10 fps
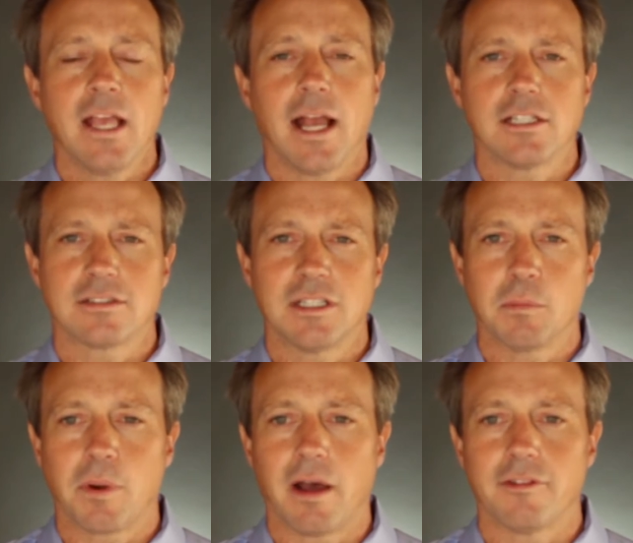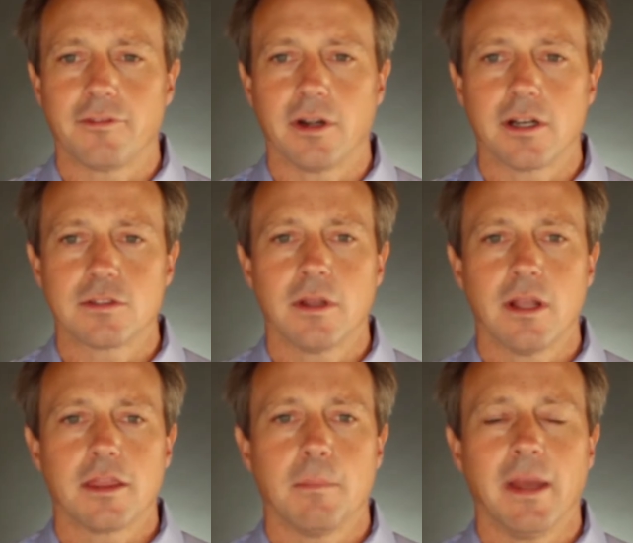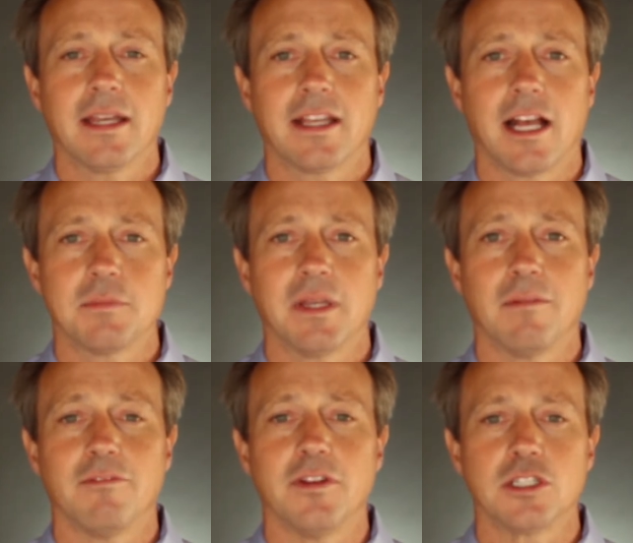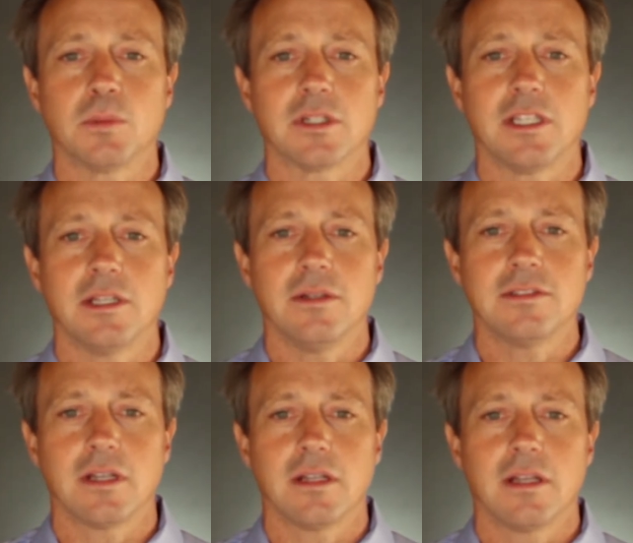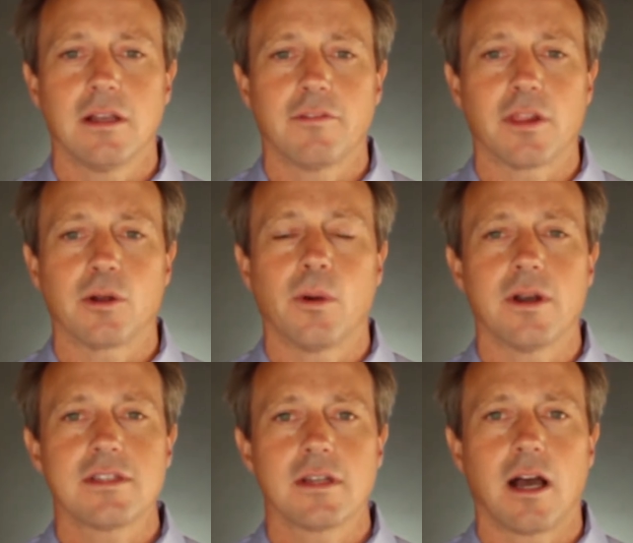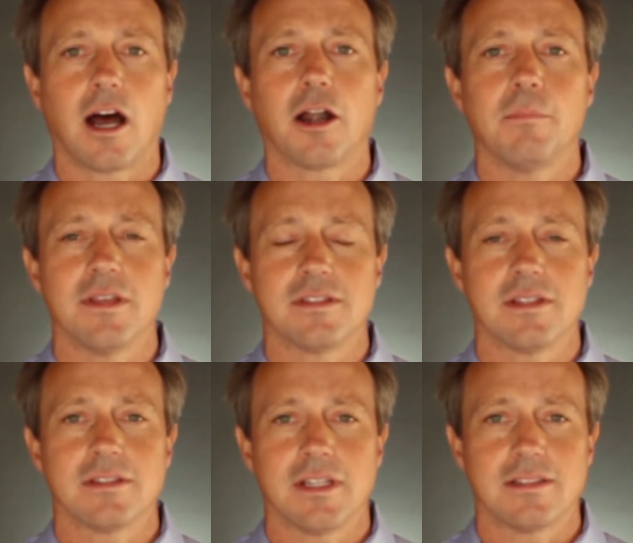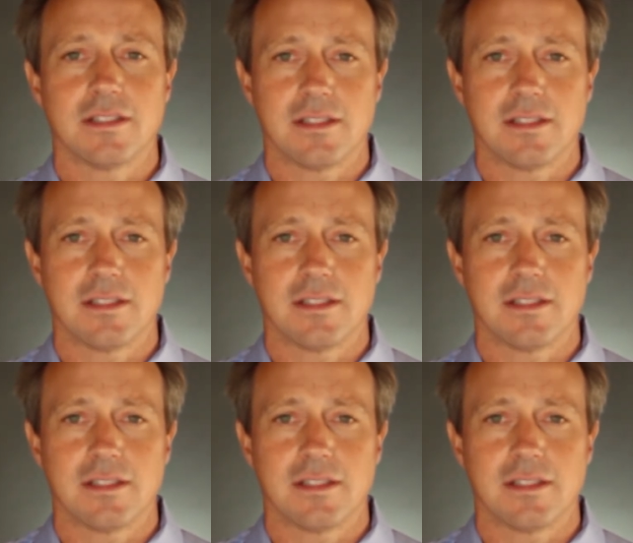As you'll see with Profit First, the bank accounts become visual cues for the course our business needs to